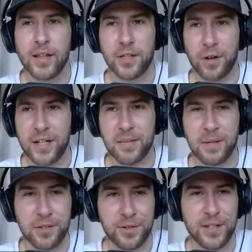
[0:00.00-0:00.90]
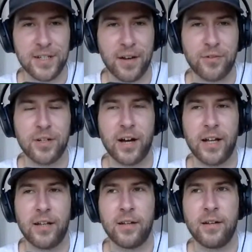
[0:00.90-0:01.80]
They tried some interesting stuff tonight.
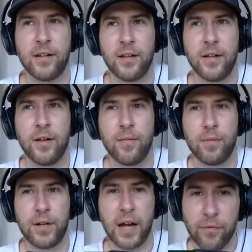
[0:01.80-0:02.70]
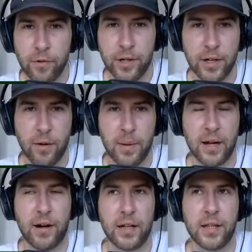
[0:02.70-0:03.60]
When you have Rudy
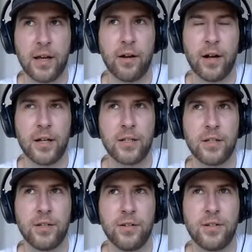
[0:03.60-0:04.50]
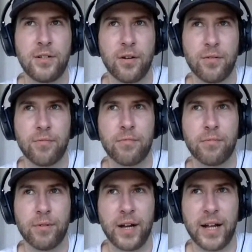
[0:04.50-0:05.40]
Gobert out there and you don't
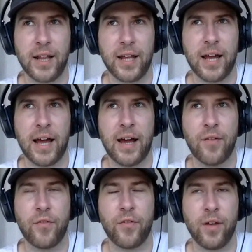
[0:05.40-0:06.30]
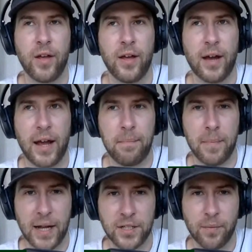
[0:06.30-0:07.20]
really have a
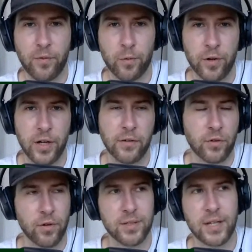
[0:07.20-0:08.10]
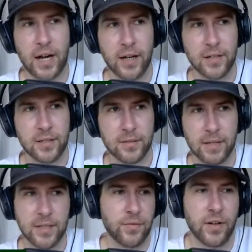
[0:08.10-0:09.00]
matchup for Rudy, of course, Giannis
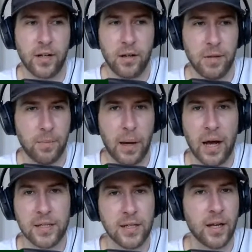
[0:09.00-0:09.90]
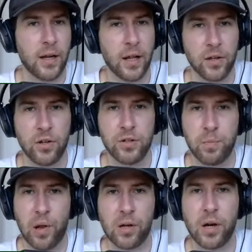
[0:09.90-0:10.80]
has defended him in the past. He had another
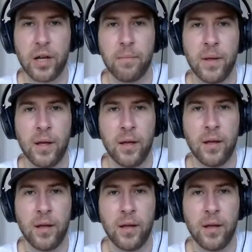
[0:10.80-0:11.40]
huge block on him.